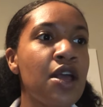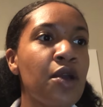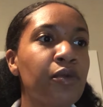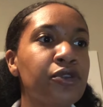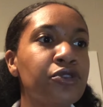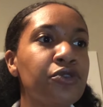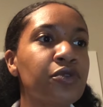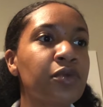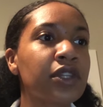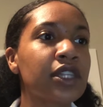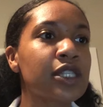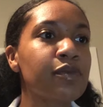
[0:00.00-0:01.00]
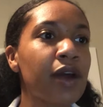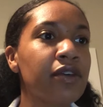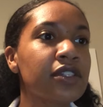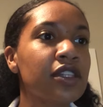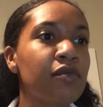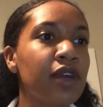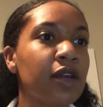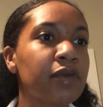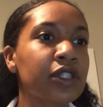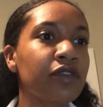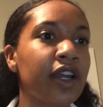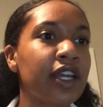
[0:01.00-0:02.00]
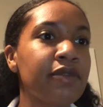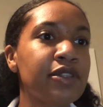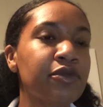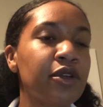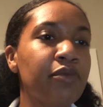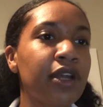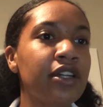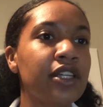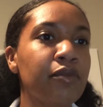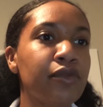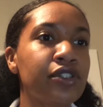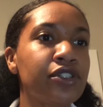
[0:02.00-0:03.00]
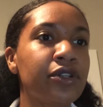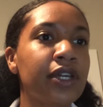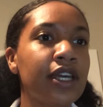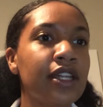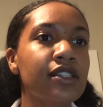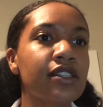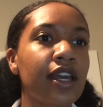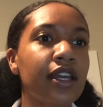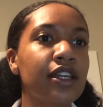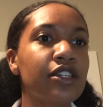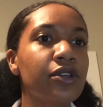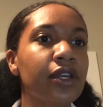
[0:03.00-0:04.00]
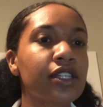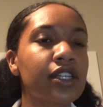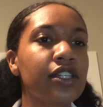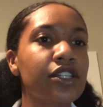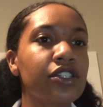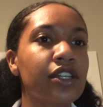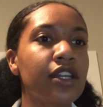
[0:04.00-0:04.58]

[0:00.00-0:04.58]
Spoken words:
was used with the spouse of the man with the right hemisphere brain damage to get insight into his condition